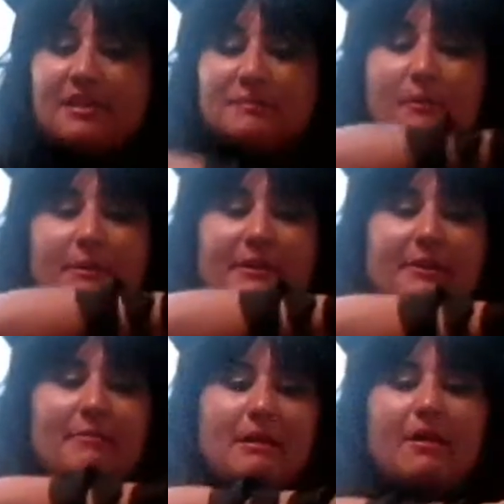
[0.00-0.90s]
this part right
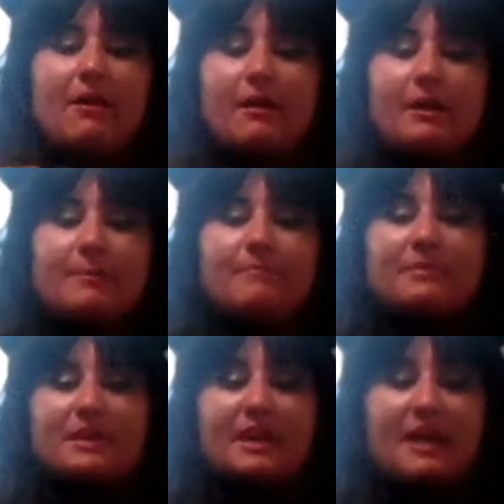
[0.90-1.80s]
here on my arm
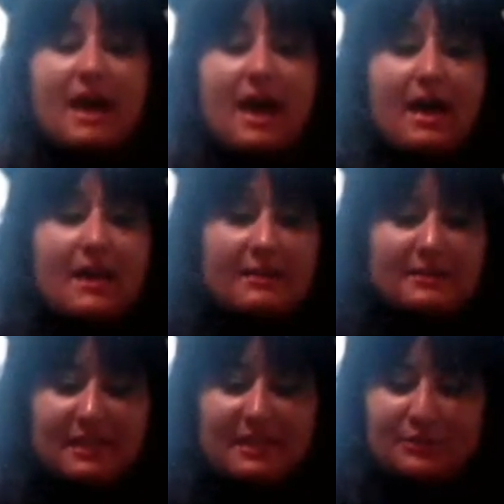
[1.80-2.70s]

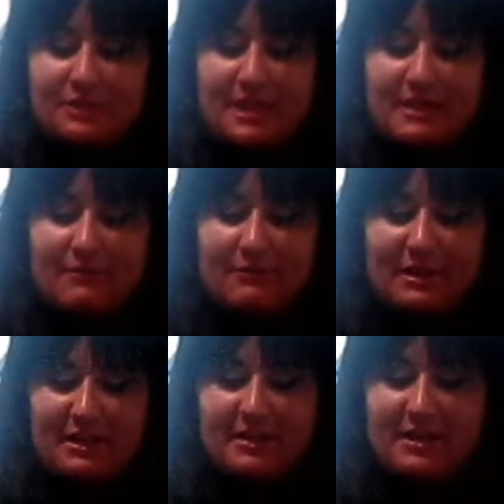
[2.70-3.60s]
is actually kind of a
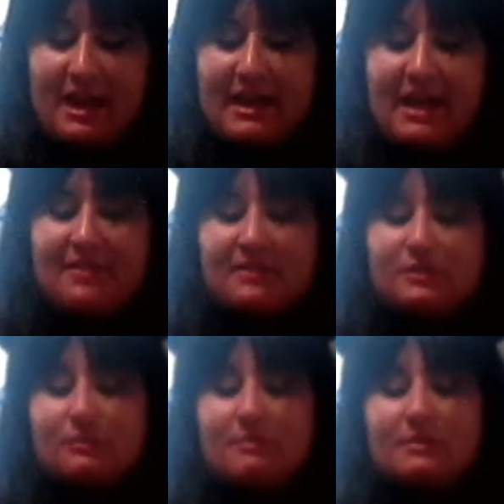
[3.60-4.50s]
funny thing. I had this
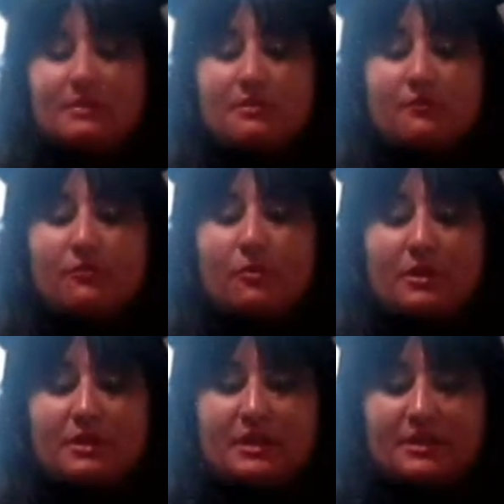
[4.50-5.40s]
ribbon for
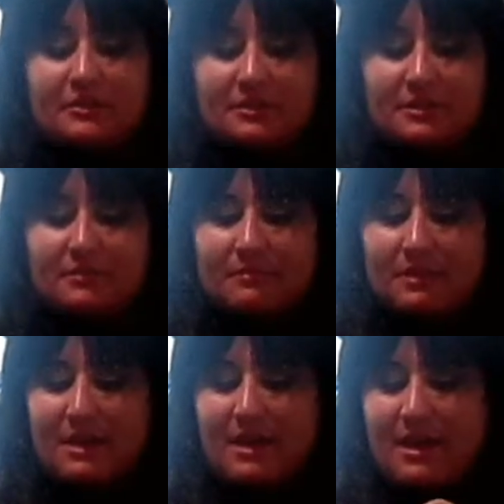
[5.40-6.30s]
years,
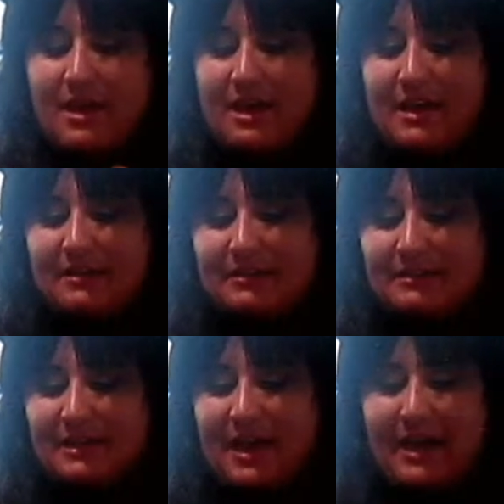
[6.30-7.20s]

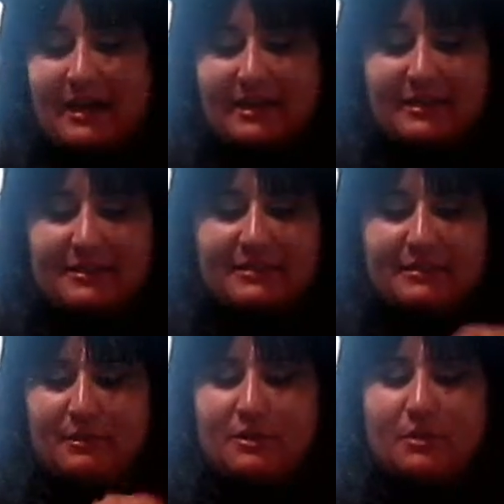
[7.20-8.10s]
and I
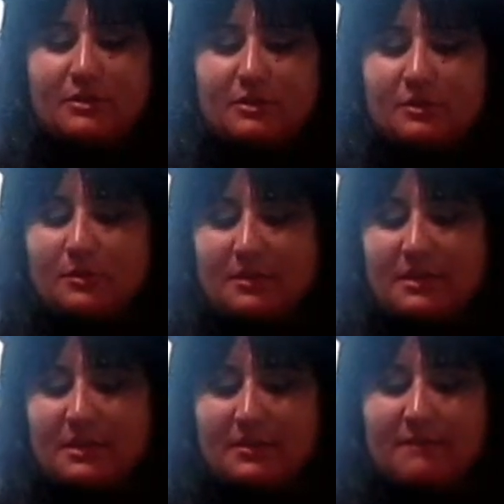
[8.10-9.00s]
didn't really know what to do with
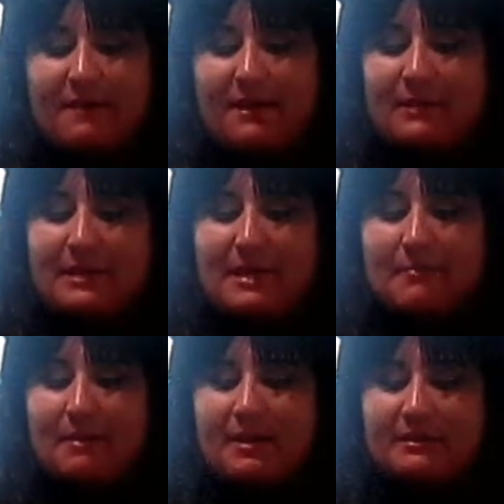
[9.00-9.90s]
it, and then finally when it
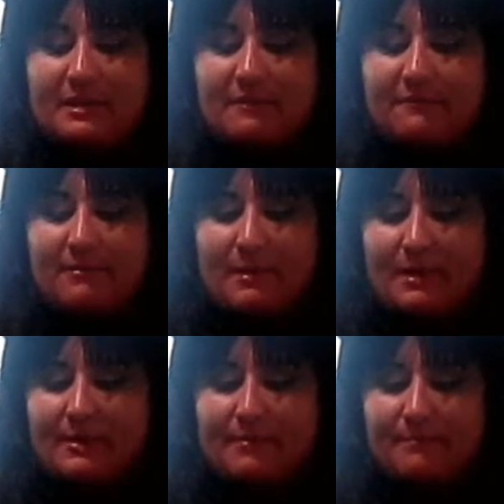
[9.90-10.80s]
came back time for
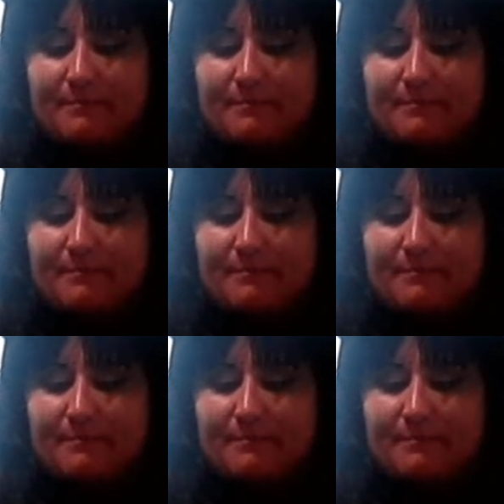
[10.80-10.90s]
my